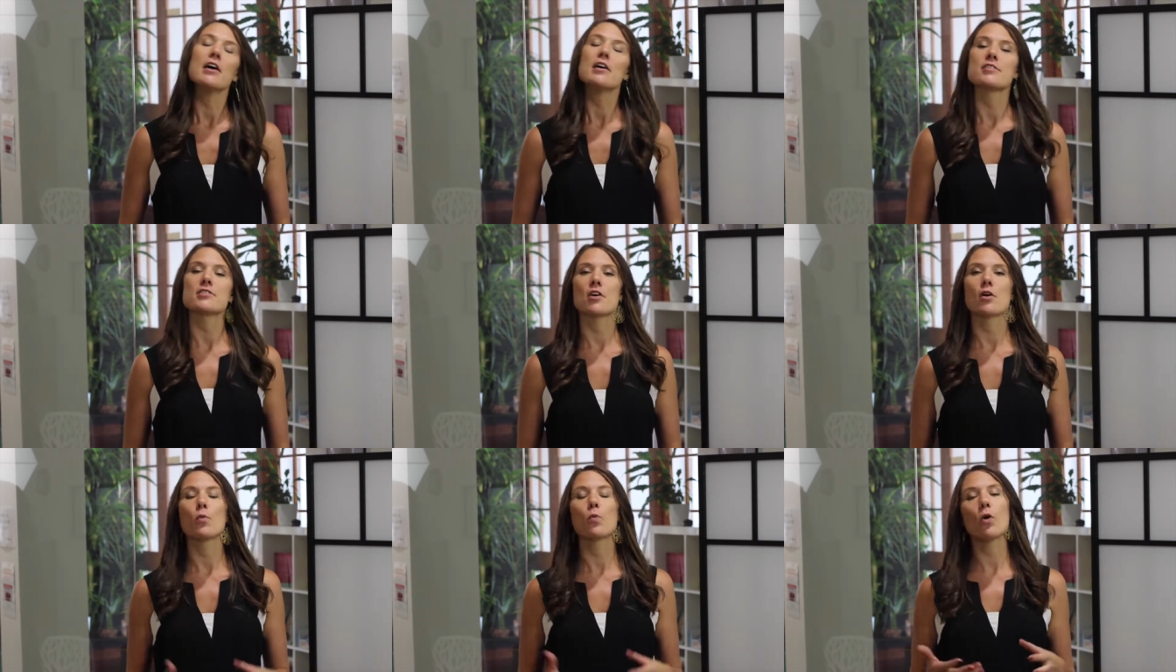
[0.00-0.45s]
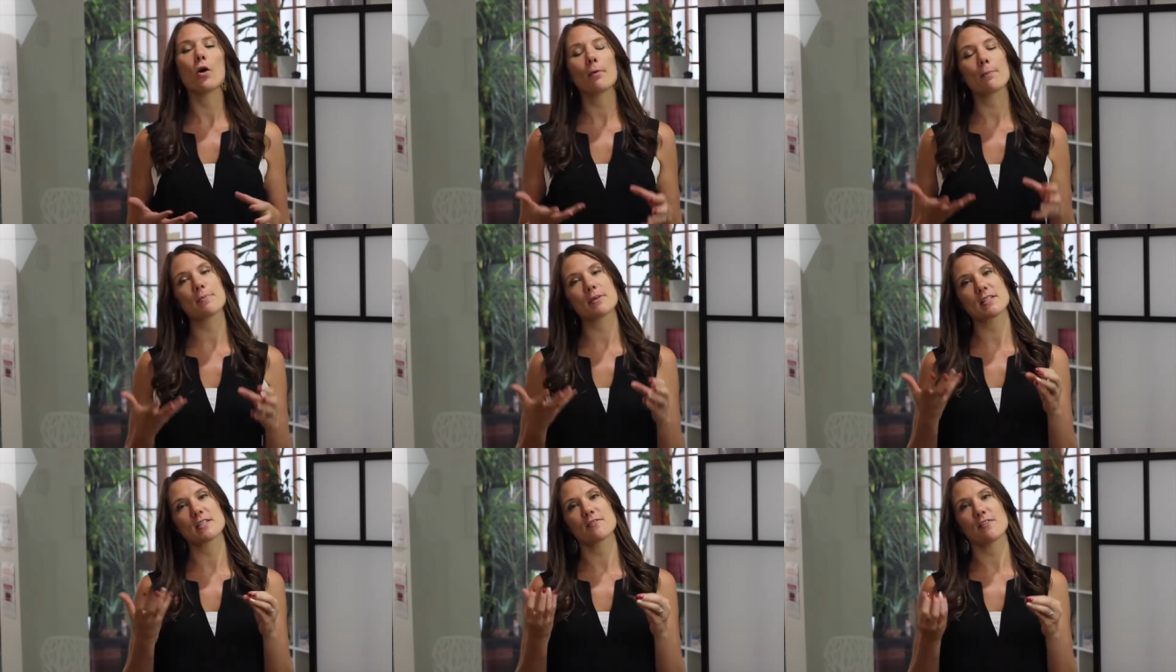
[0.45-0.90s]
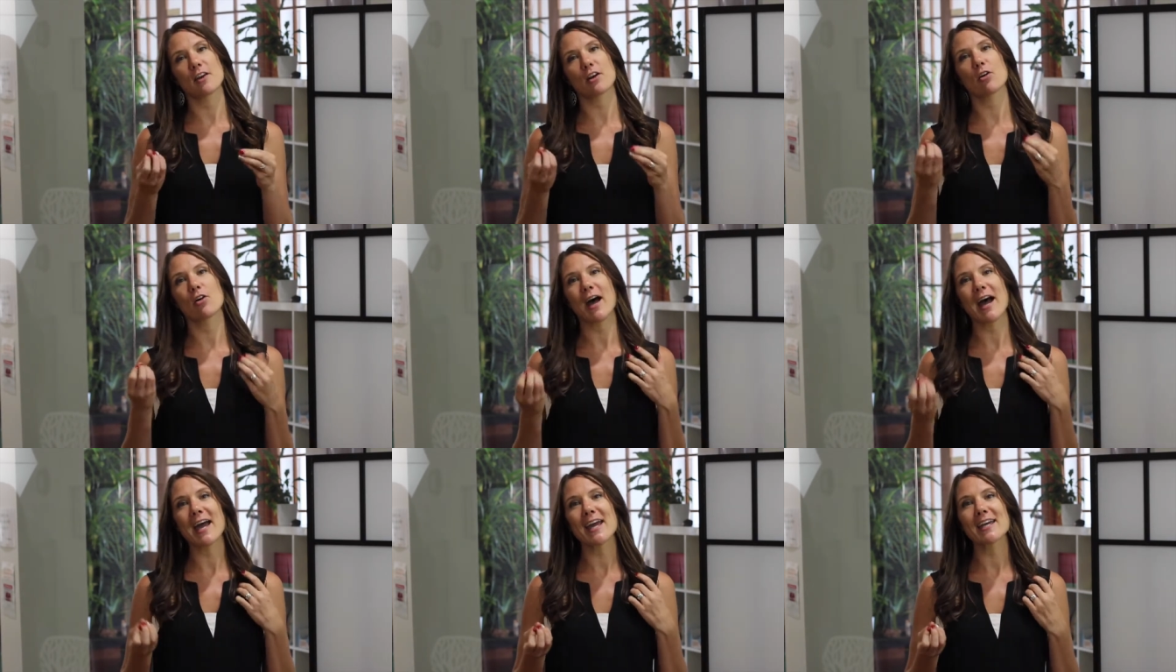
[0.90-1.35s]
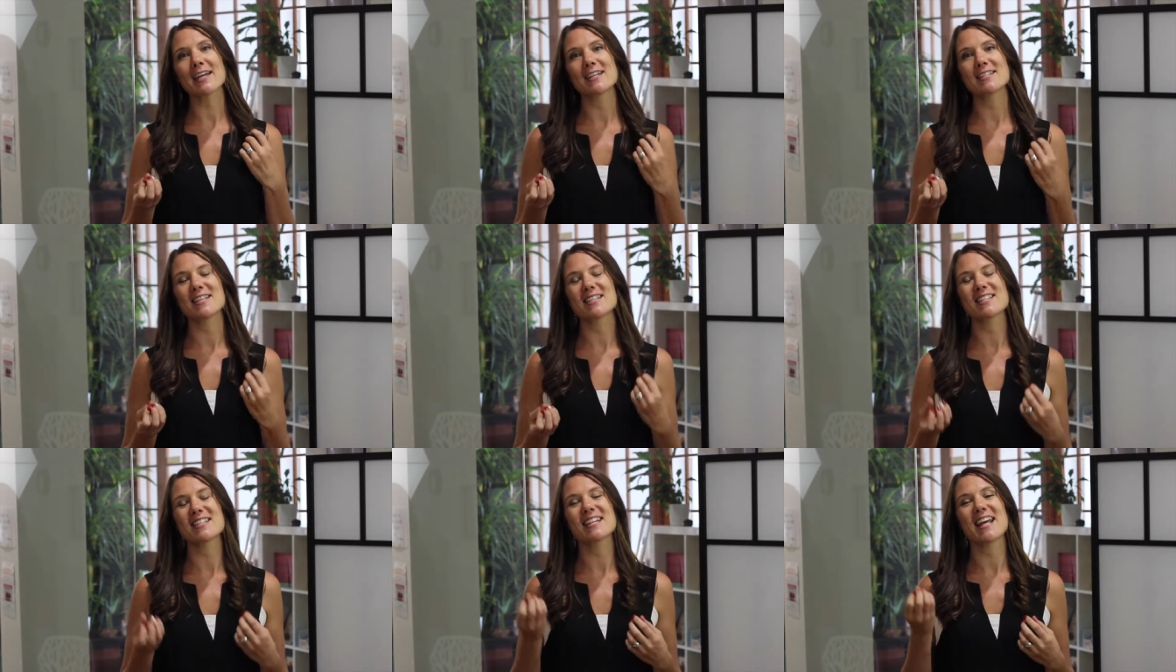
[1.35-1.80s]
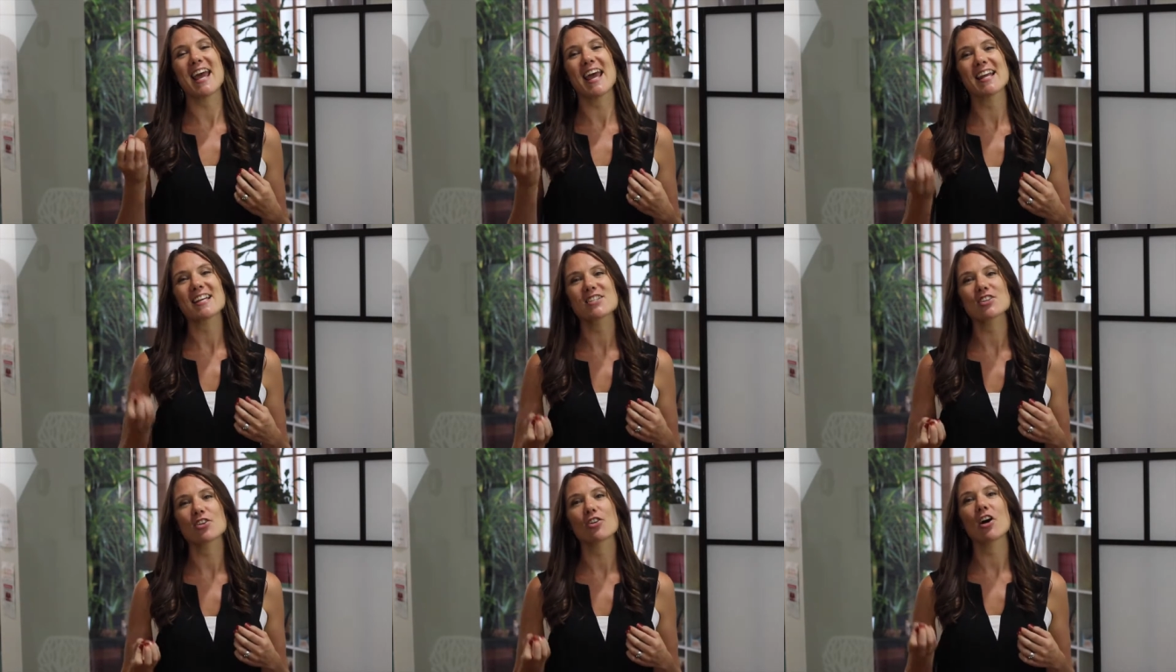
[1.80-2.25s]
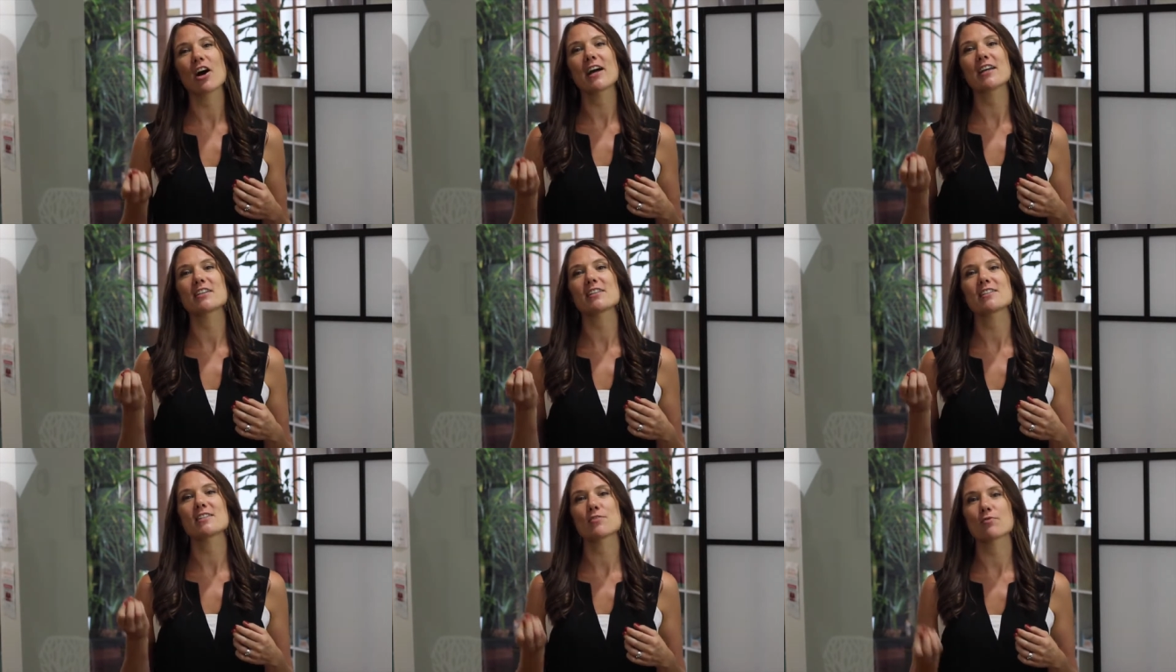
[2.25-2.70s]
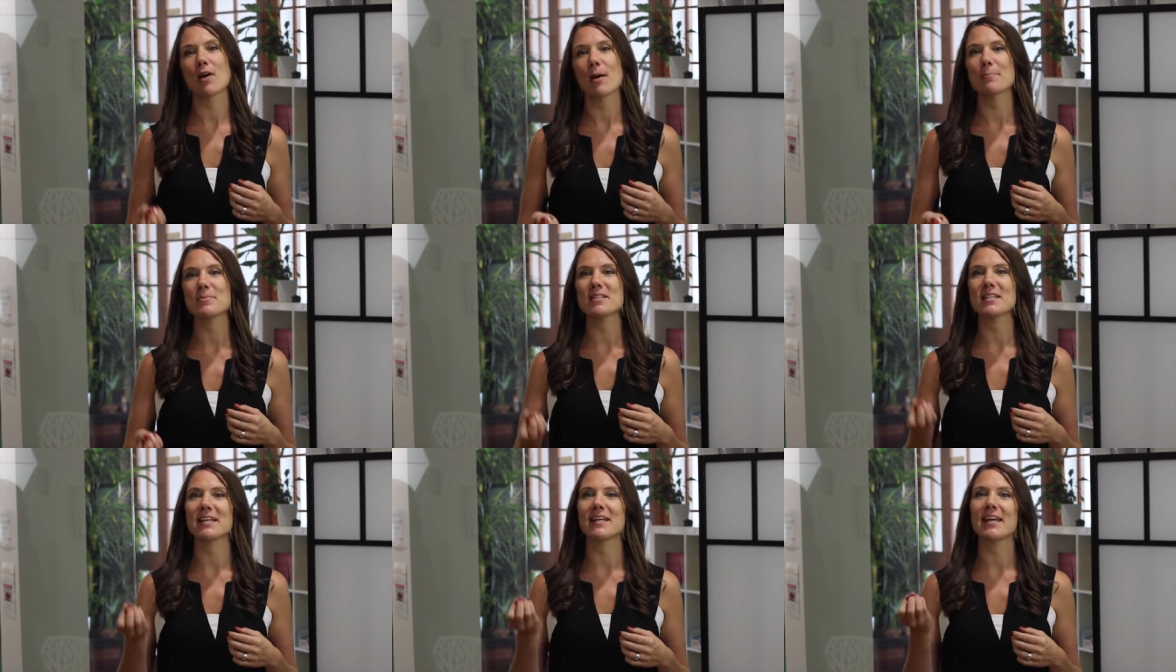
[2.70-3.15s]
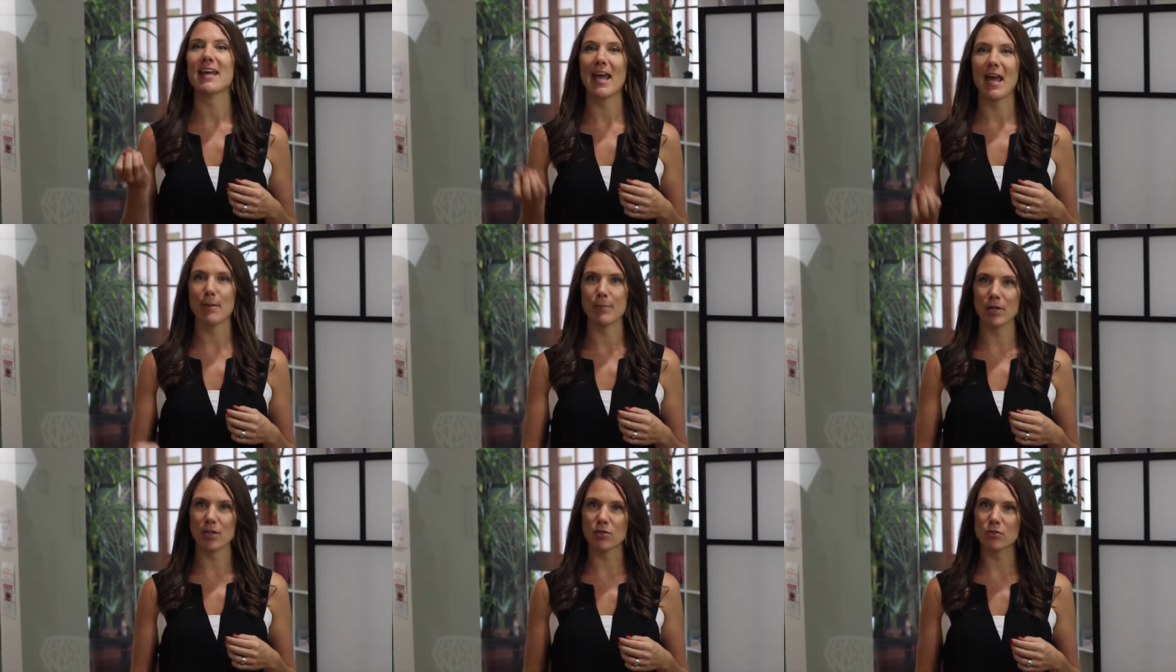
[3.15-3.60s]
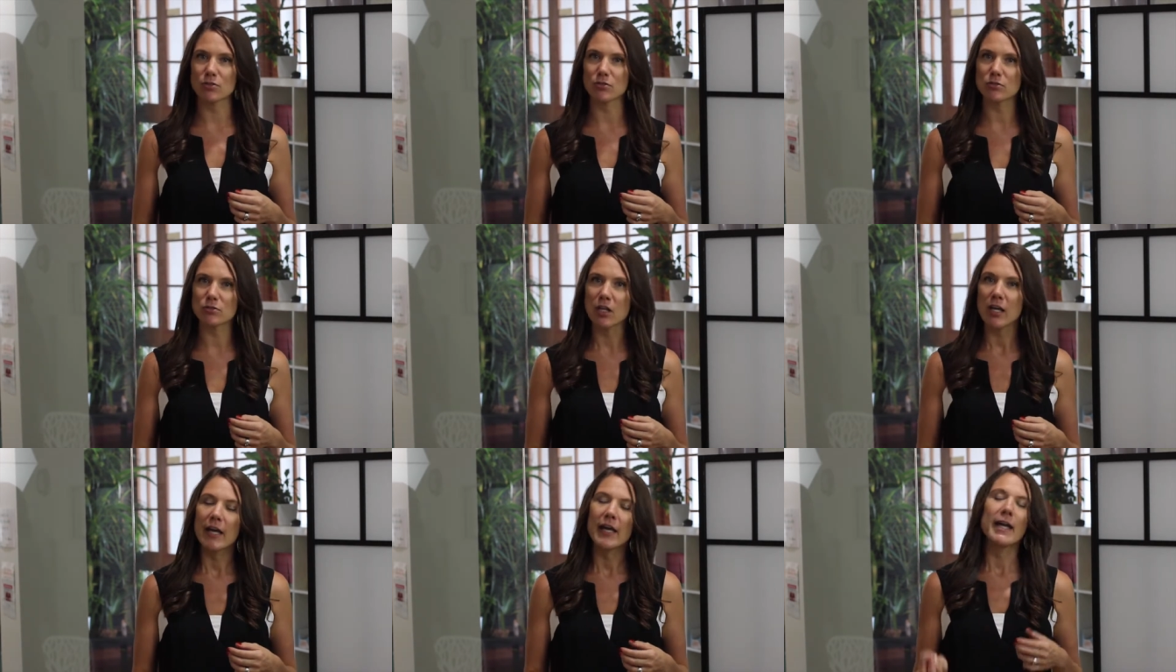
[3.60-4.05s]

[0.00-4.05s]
So what bisphenol A is, it's an endocrine disrupting chemical.